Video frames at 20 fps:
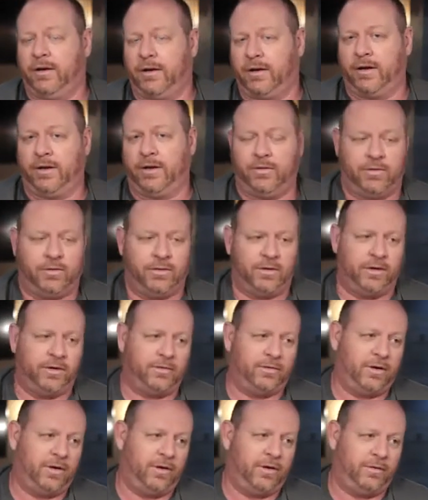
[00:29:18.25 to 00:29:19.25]

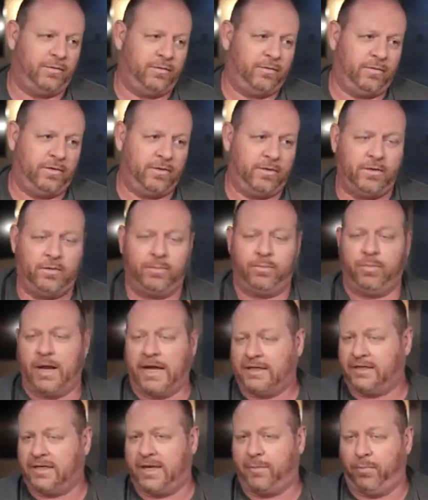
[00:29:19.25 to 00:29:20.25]
on
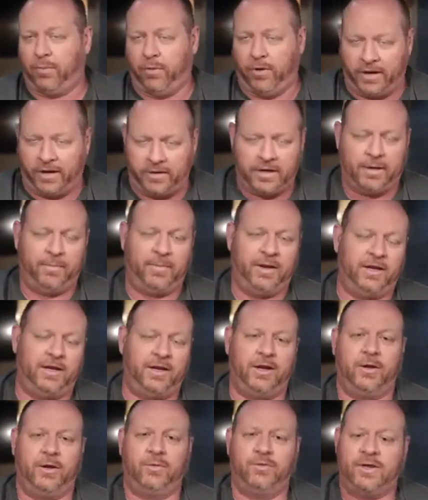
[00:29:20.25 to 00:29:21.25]
I say print, I
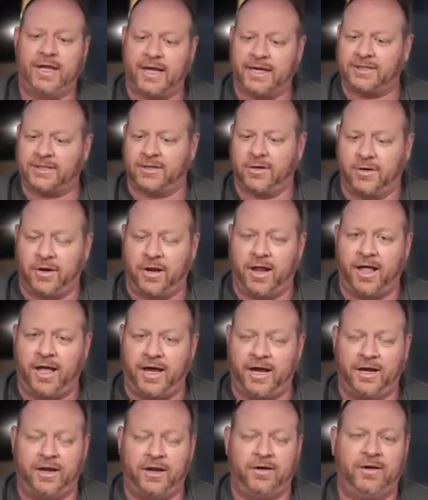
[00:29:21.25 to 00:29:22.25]
mean text
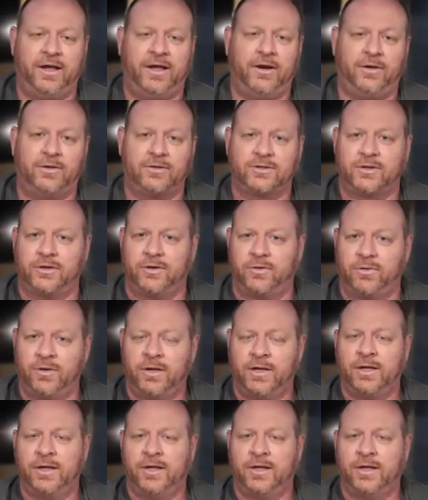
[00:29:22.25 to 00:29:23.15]
online, and also